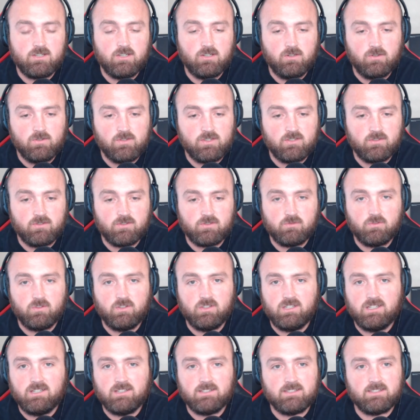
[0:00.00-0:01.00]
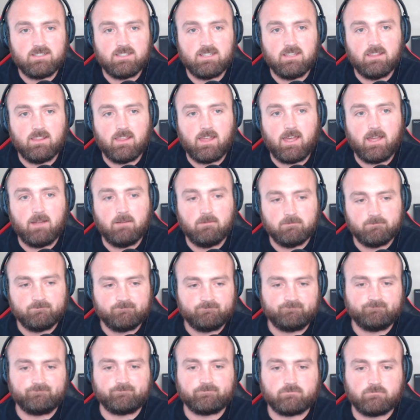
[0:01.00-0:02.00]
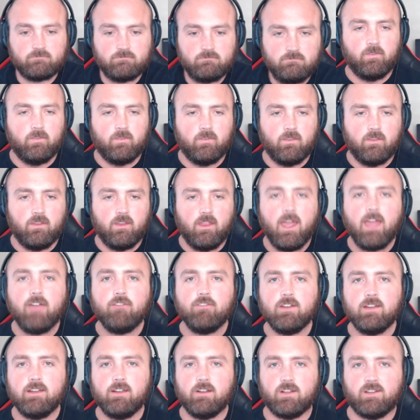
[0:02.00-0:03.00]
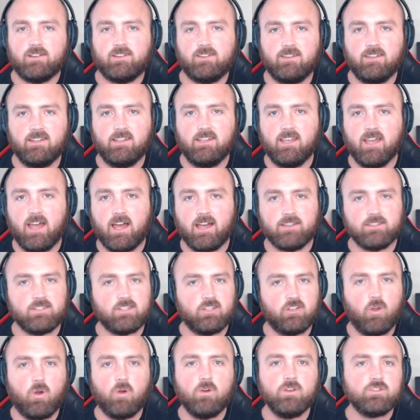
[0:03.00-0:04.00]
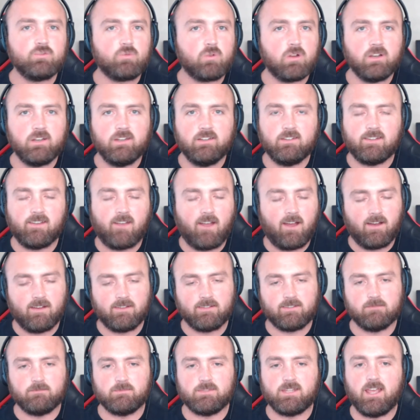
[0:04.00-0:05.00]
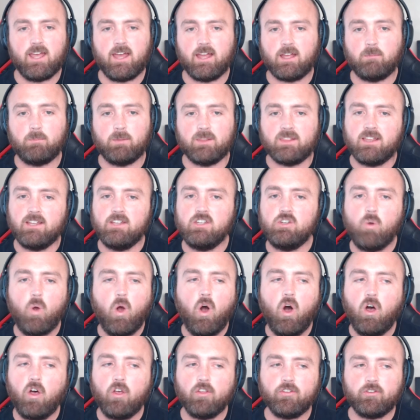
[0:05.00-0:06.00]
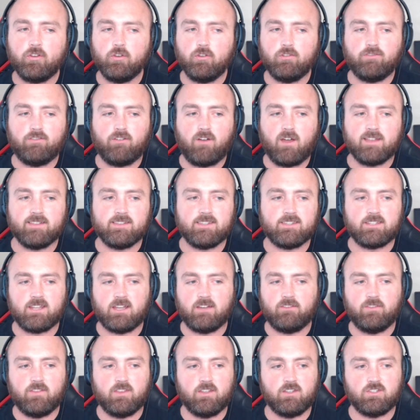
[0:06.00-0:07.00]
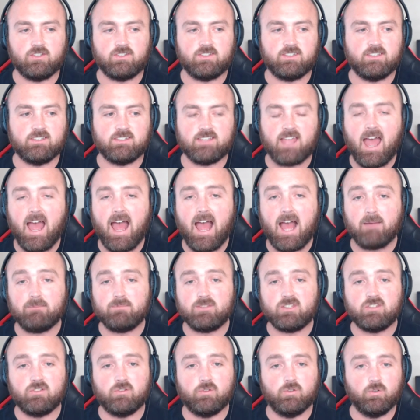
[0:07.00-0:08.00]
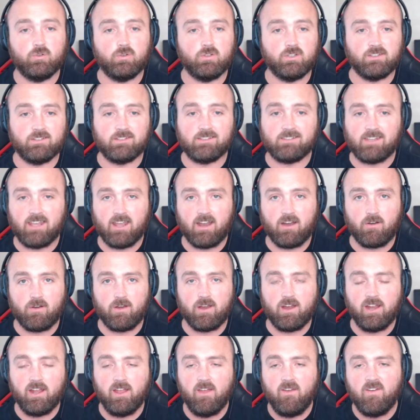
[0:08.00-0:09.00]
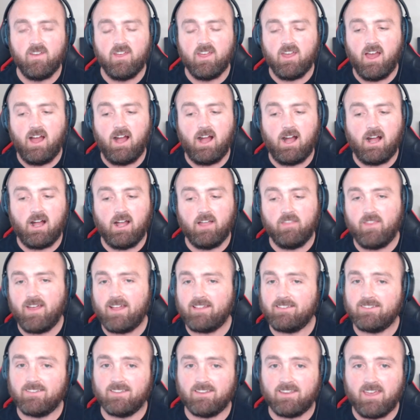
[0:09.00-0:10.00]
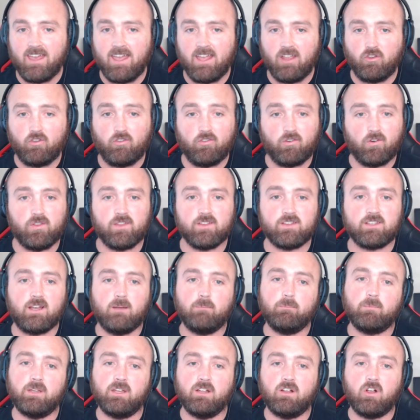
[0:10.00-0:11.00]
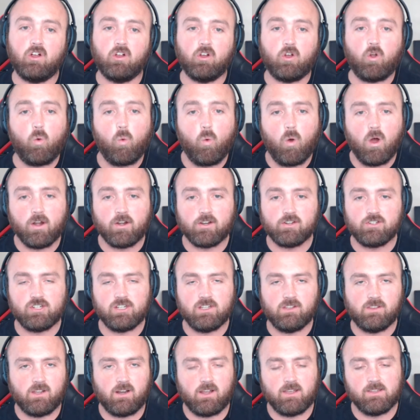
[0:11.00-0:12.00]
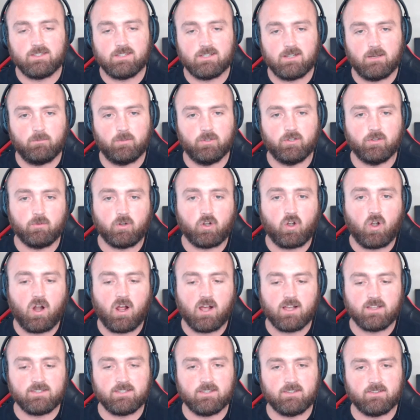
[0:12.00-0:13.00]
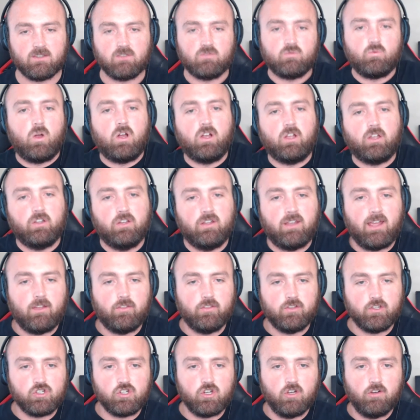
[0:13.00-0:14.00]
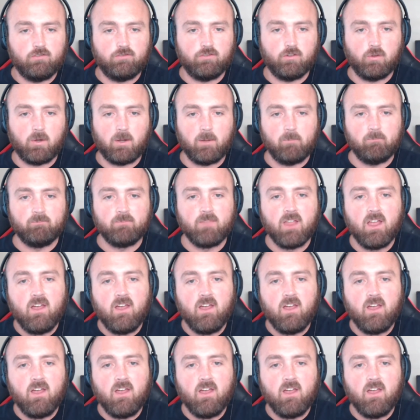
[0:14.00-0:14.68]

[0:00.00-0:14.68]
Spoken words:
too, so it's really neat to see that. Every year at CES, you always run into awesome tech, but then you also find stuff that just is absolutely scary. And that's the case for this company called Quanergy that I stumbled across as I was walking down the show floor.